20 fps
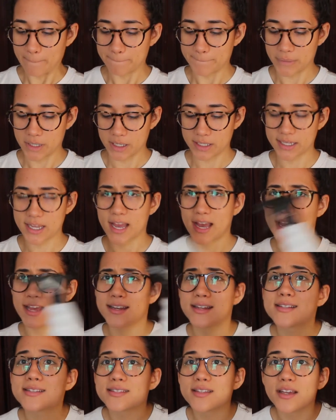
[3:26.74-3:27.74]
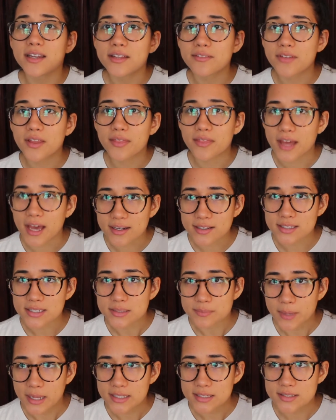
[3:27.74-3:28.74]
But yeah, and it's not even that
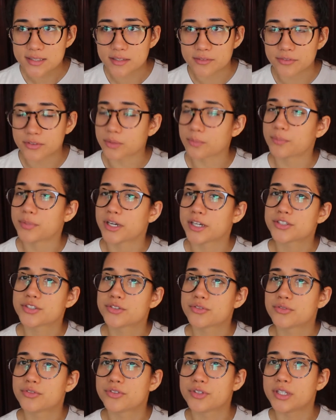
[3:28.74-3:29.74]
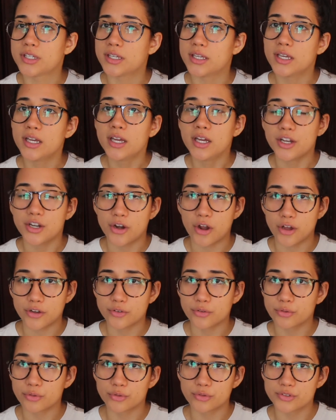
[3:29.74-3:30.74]
expensive compared to the
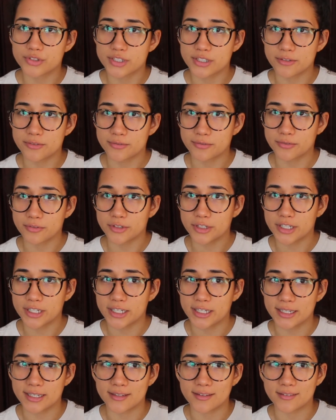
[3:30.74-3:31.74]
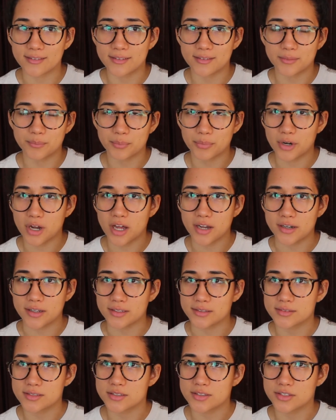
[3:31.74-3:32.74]
non-cruelty free
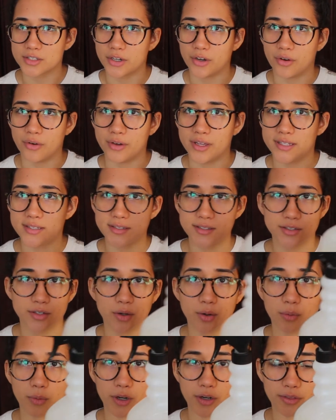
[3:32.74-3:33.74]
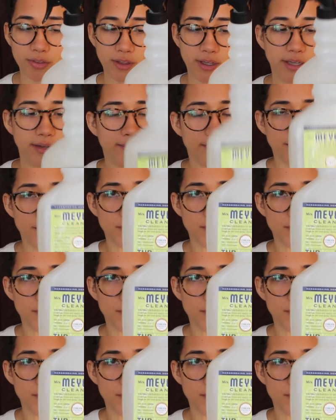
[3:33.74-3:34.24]
product. So it's so worth it.